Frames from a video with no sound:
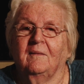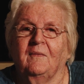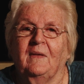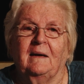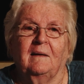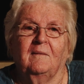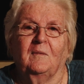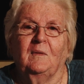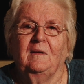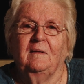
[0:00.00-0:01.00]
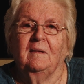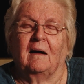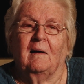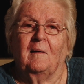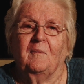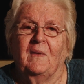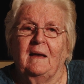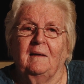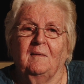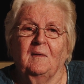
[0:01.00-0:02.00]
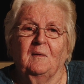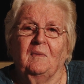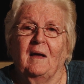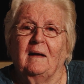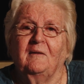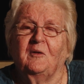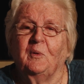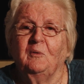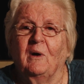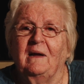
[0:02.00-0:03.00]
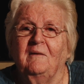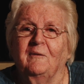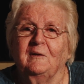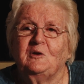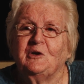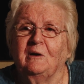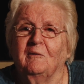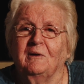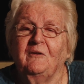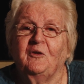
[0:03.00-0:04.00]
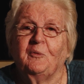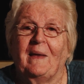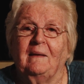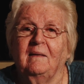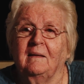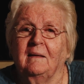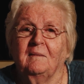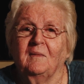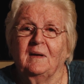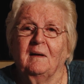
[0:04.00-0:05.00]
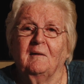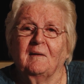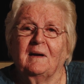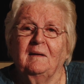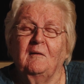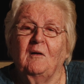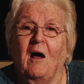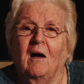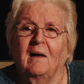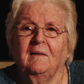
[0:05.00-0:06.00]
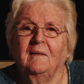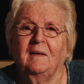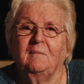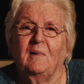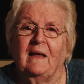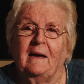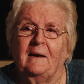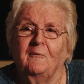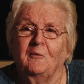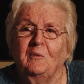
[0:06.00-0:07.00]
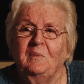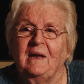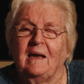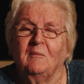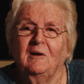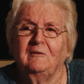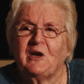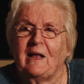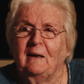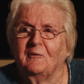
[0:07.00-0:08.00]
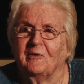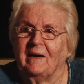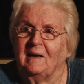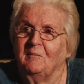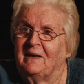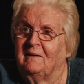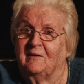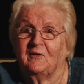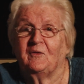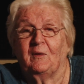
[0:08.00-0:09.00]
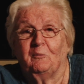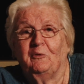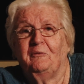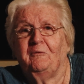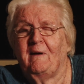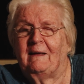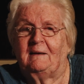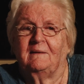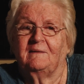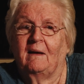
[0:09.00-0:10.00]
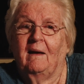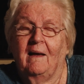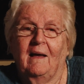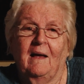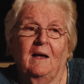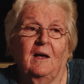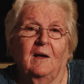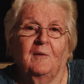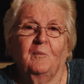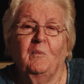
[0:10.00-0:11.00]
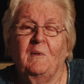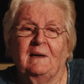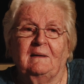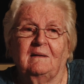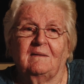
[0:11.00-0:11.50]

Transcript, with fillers: their, um, he, the, the, husband, wife, and children spent the, the hurricane under the dining room table sheltering because the roof went. But